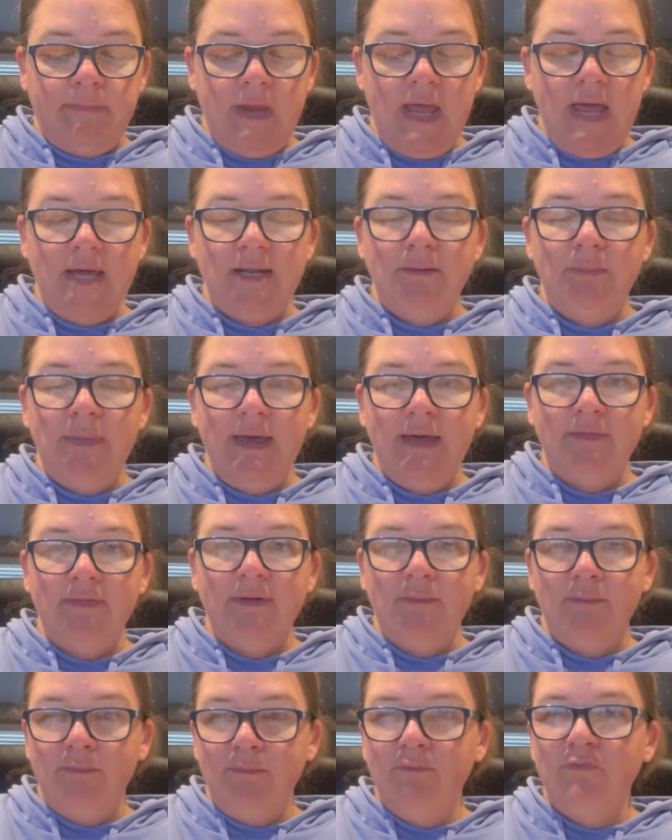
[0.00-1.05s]
make
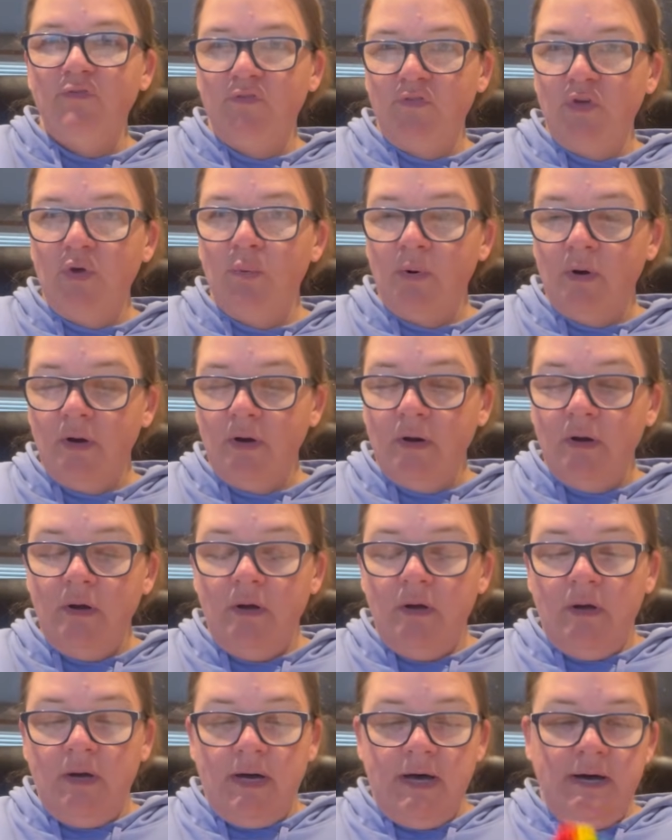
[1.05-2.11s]
them fewer.
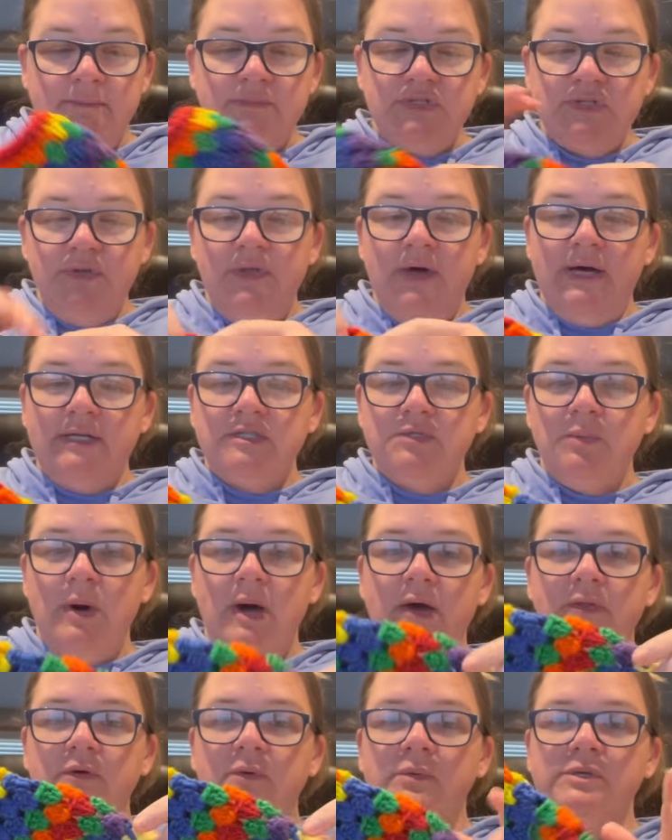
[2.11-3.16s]
So that's
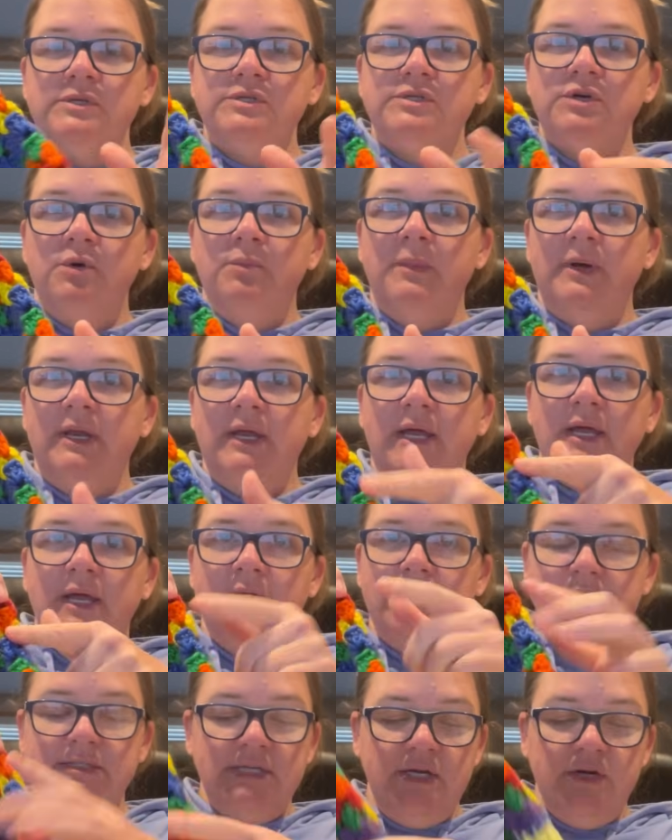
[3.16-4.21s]
why there was so many
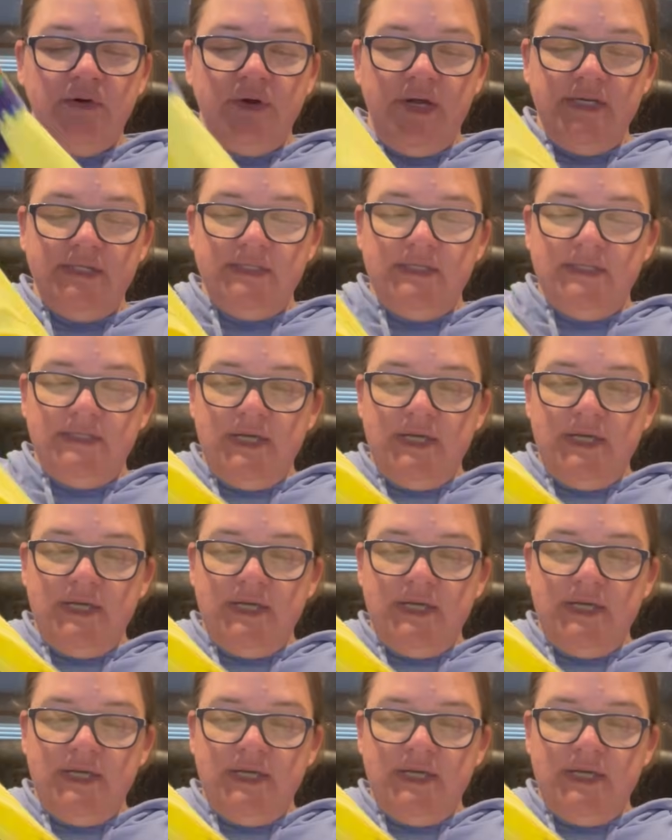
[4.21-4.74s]
decreases